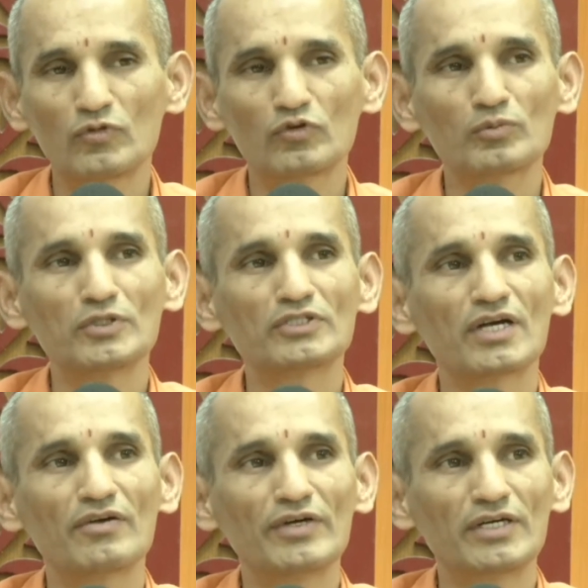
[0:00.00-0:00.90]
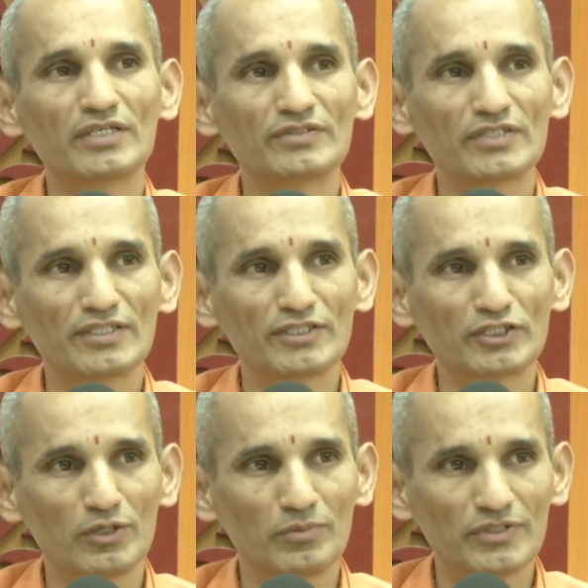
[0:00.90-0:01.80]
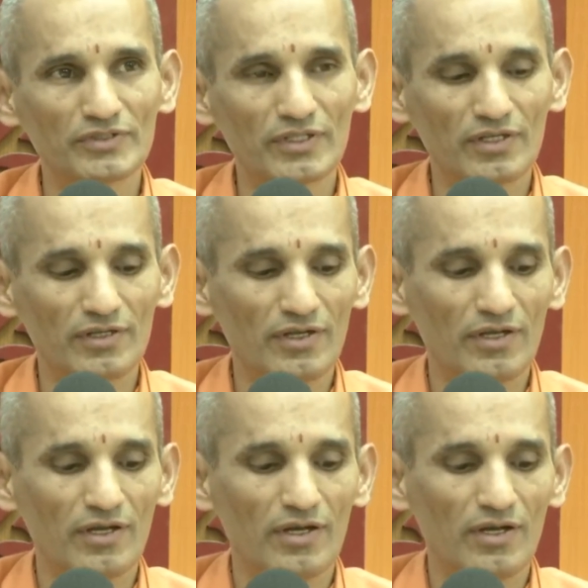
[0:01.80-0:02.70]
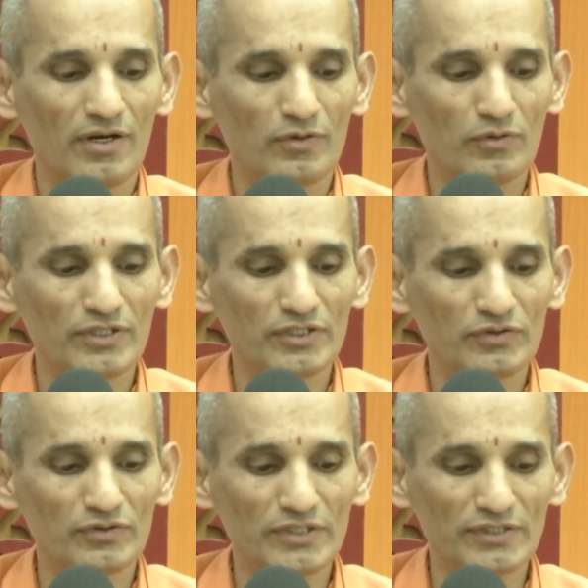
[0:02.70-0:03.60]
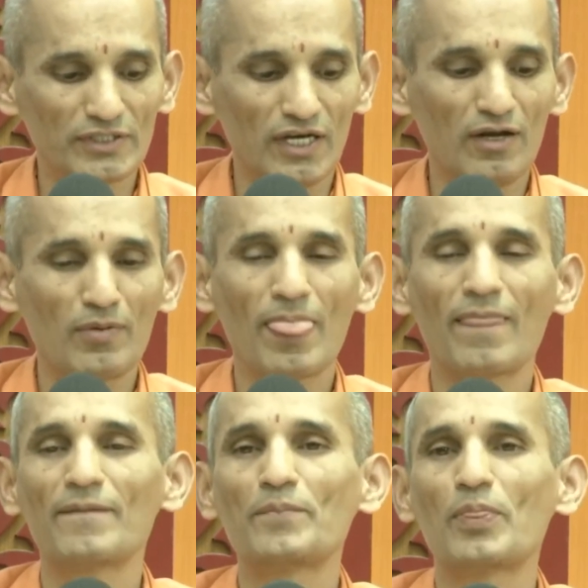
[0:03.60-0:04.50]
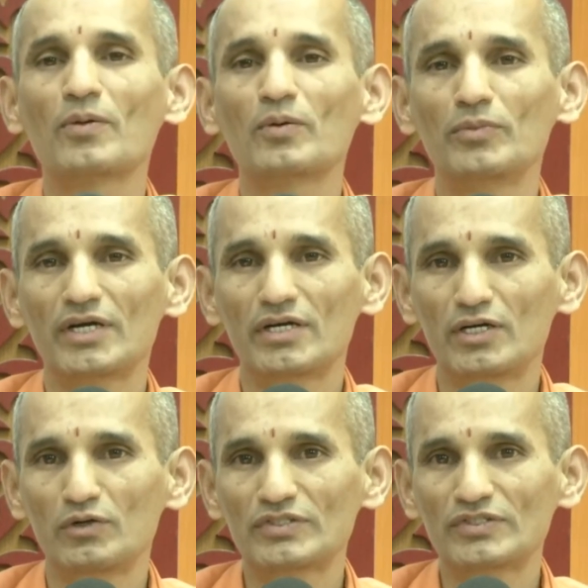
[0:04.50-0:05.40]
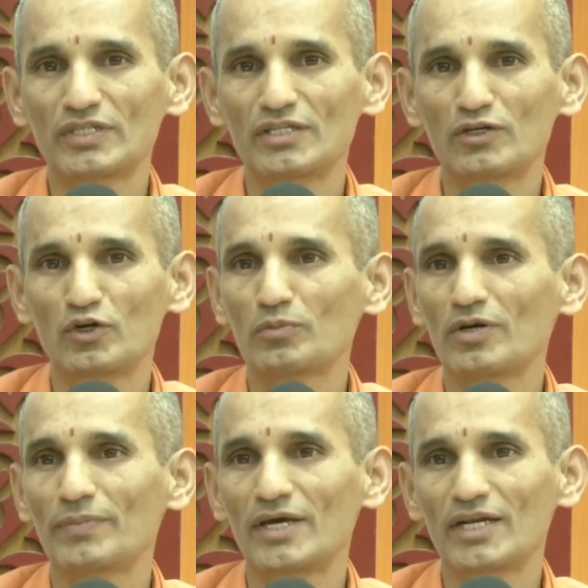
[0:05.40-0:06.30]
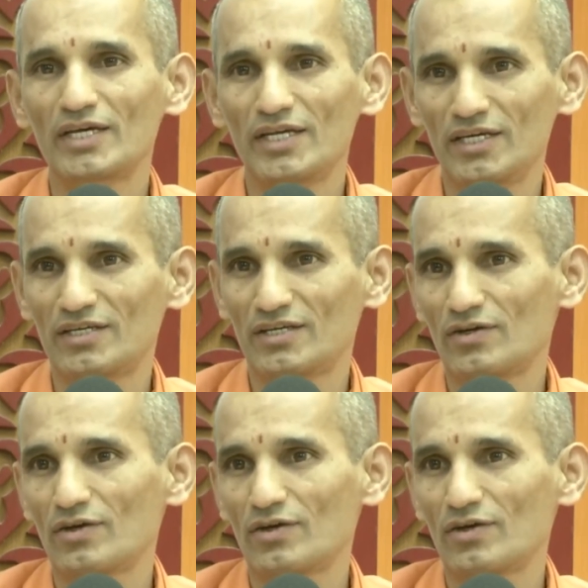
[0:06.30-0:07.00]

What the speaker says: Sumantra went inside the chambers, told this to Dasharatha, but he did not sing the normal panegyric.